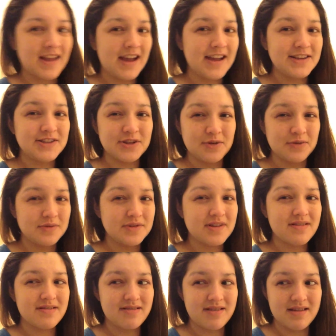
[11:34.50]
I don't
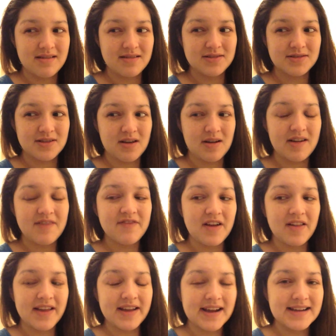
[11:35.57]
think so. I
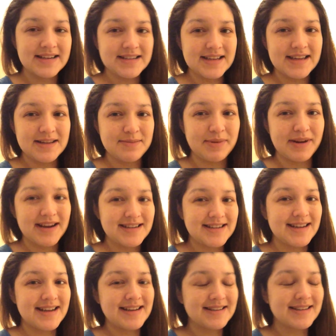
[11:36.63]
felt like I did, but I
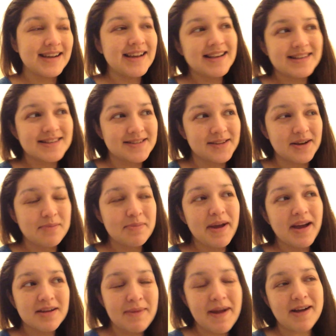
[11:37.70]
didn't. Still didn't
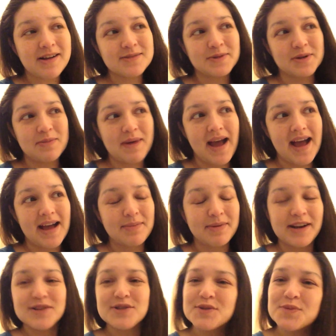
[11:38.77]
pack my hospital bag,
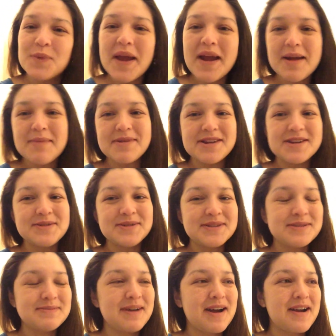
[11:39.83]
but I swear I'm going to do
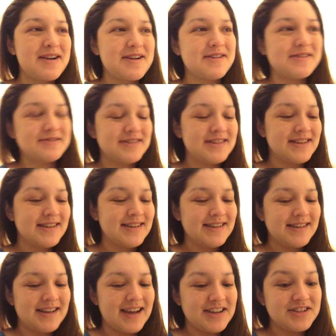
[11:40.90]
it tomorrow.
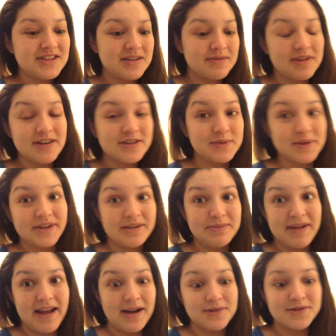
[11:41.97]
I just didn't realize we were going to
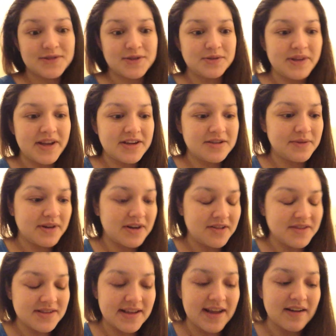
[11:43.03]
be out so late doing all
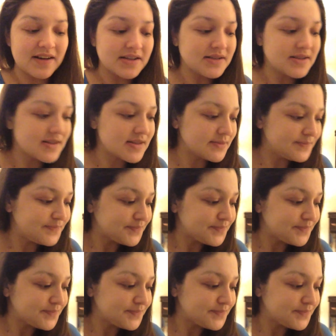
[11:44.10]
these errands.